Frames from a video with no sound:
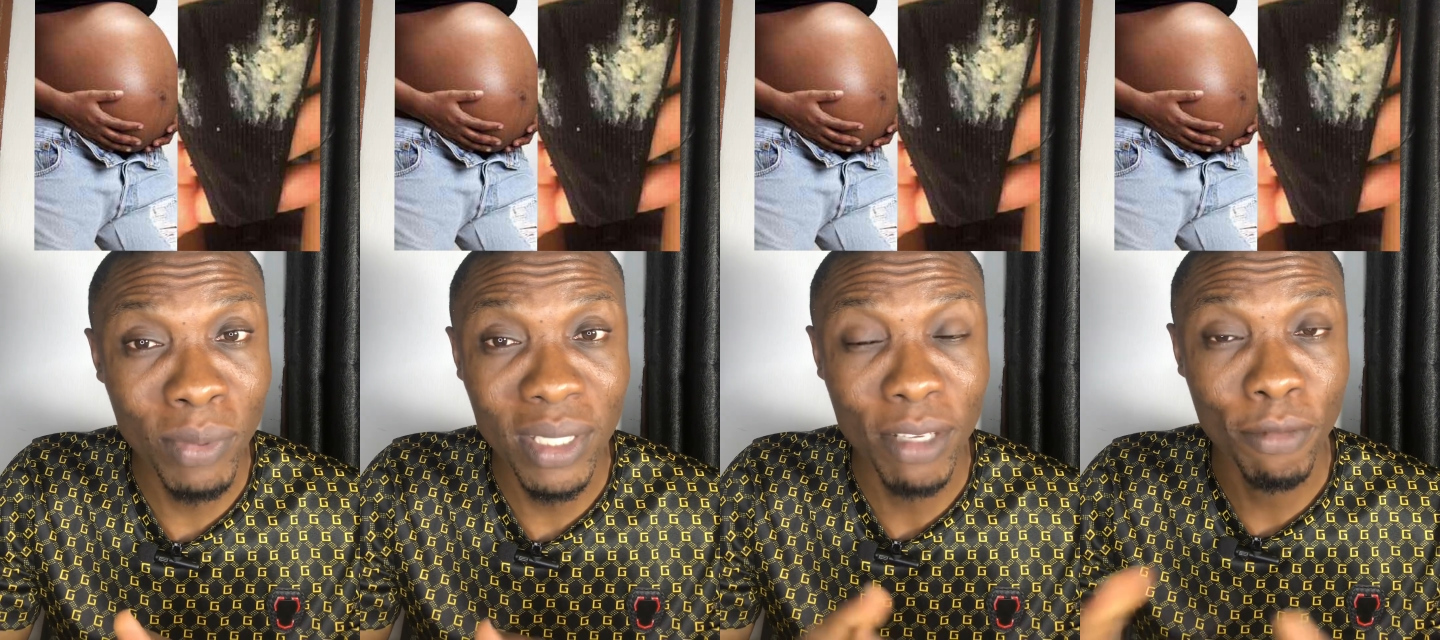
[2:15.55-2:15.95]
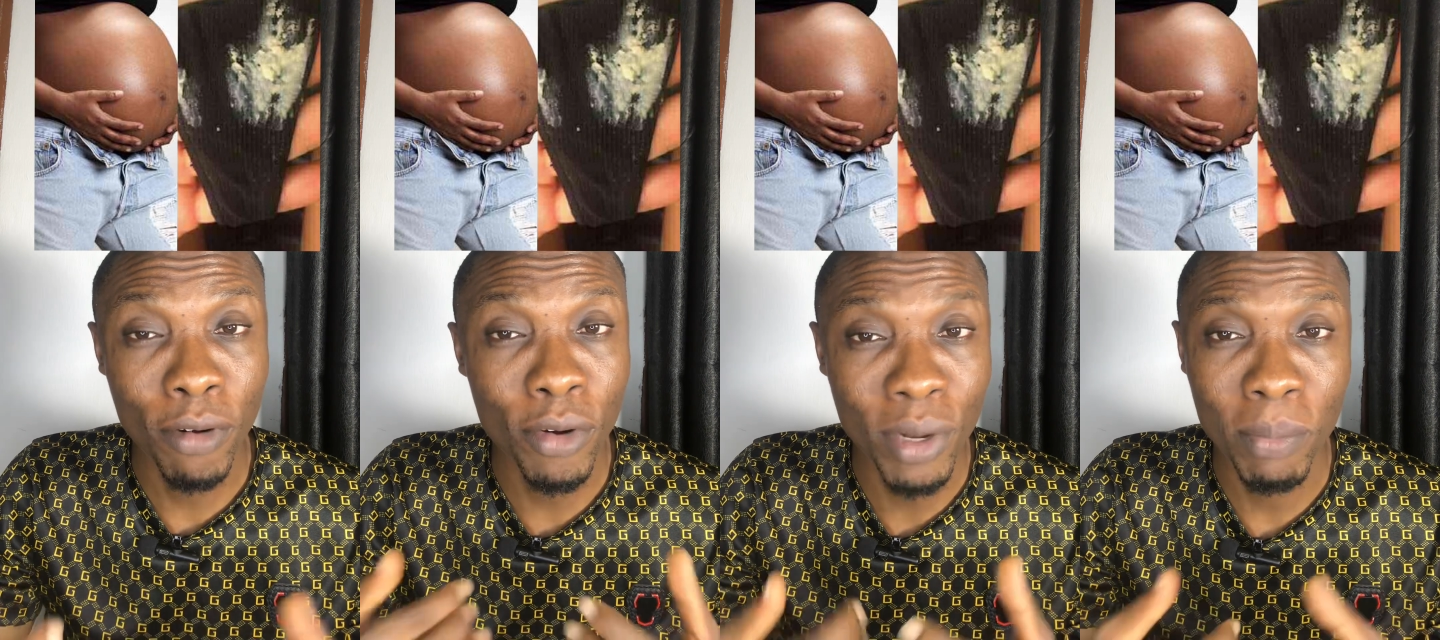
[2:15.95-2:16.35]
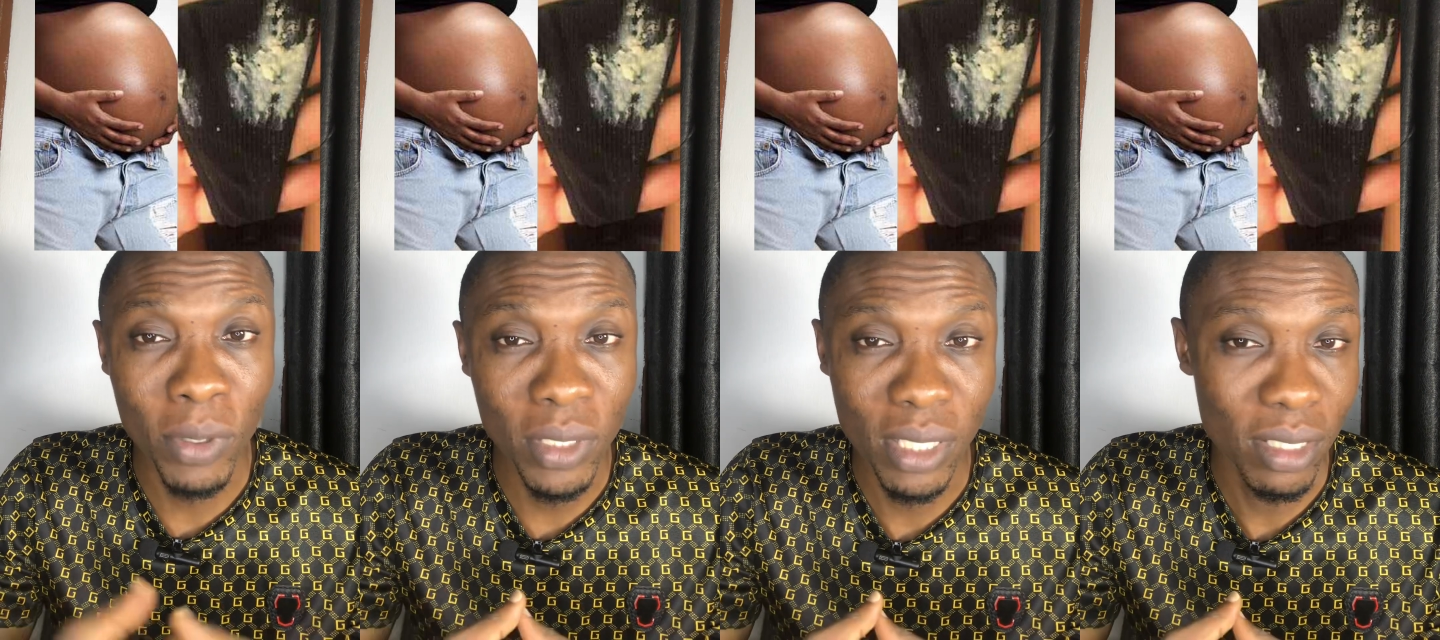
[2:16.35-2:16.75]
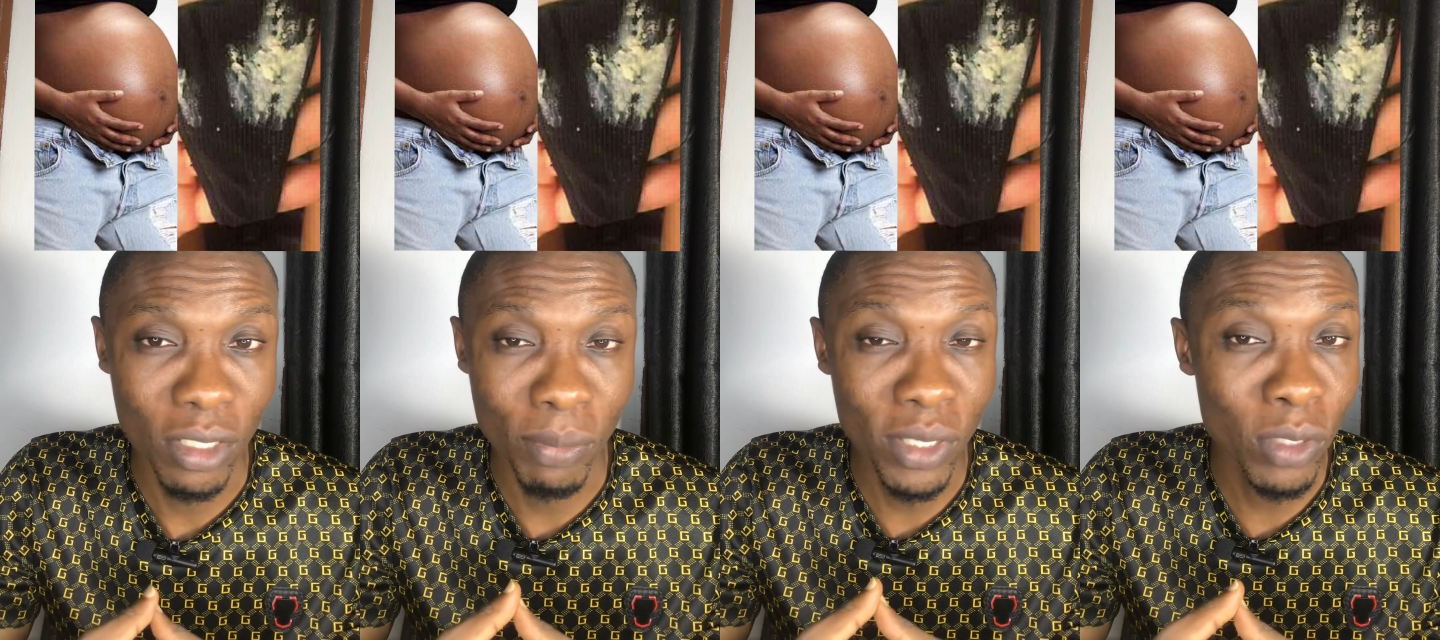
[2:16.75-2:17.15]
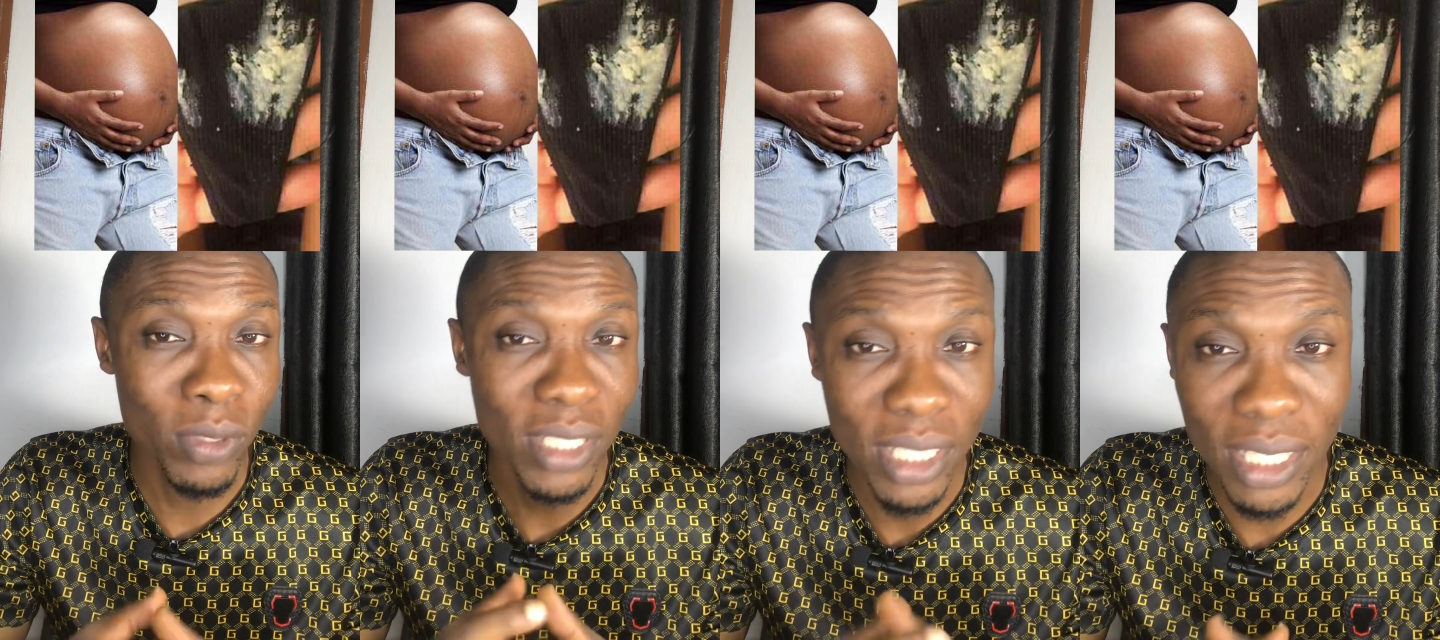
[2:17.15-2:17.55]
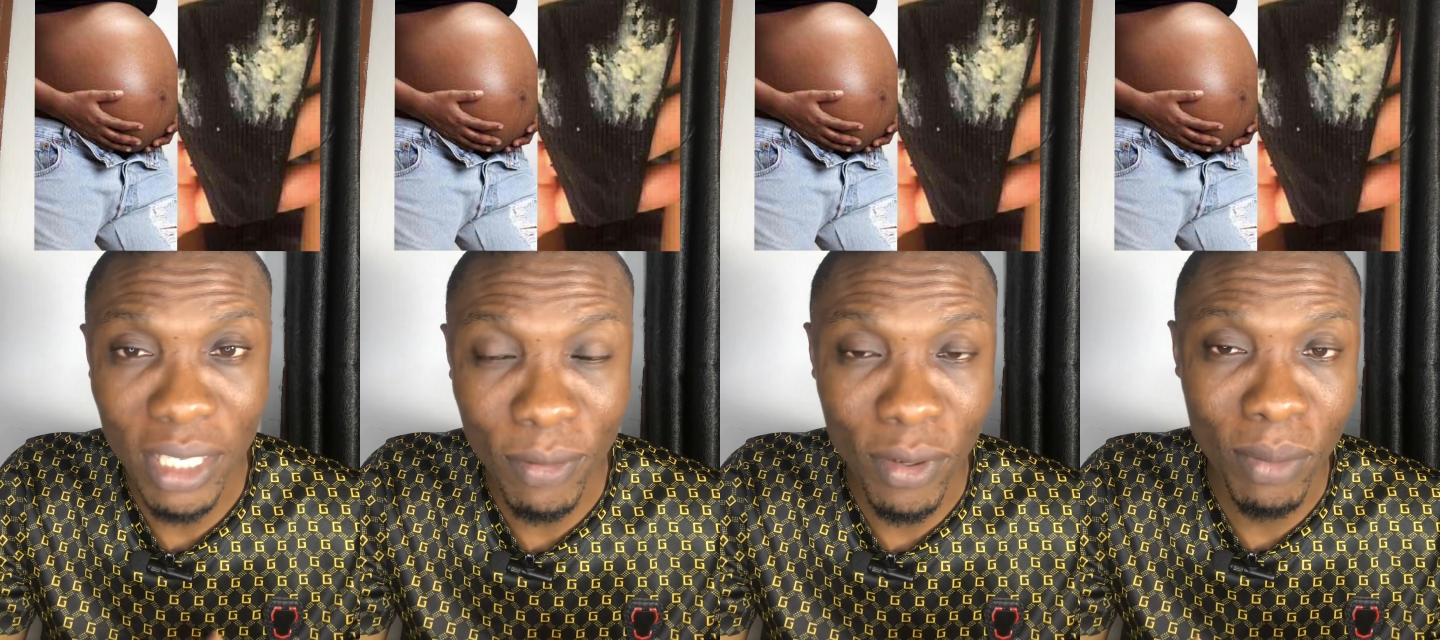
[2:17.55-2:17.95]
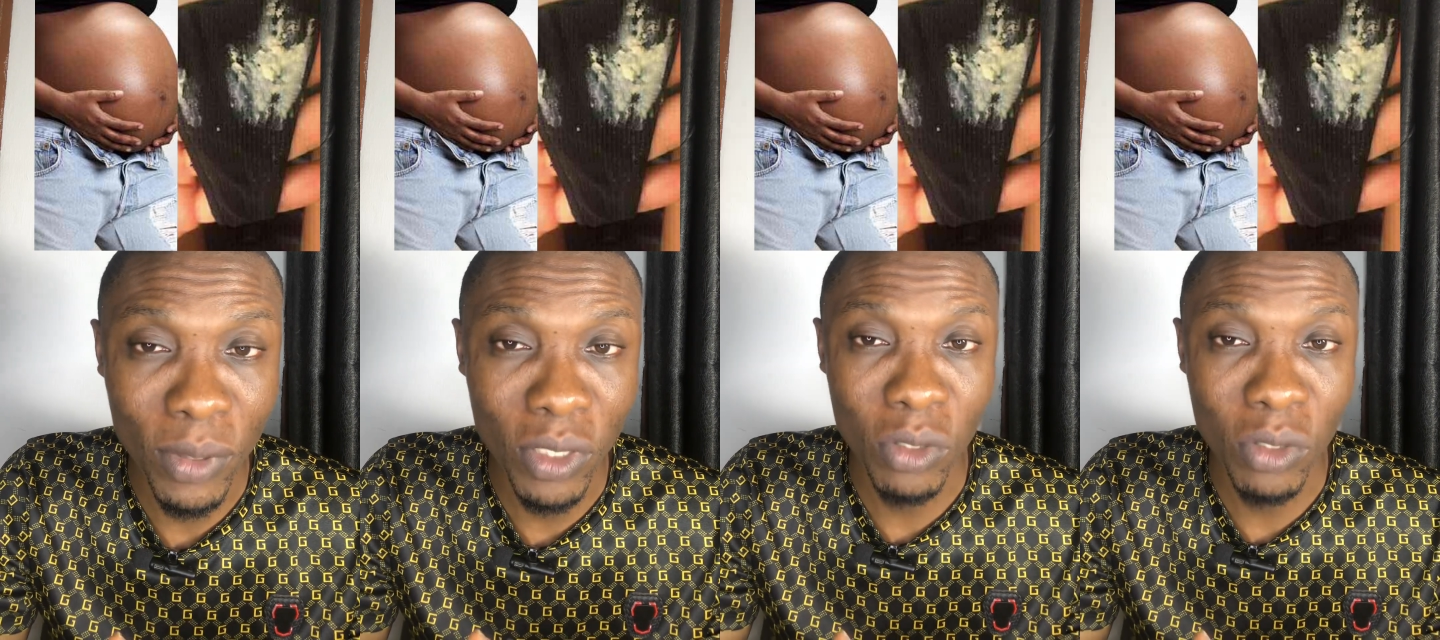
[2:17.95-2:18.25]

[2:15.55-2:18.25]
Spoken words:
is a foreign body. Your body will see it as foreign body.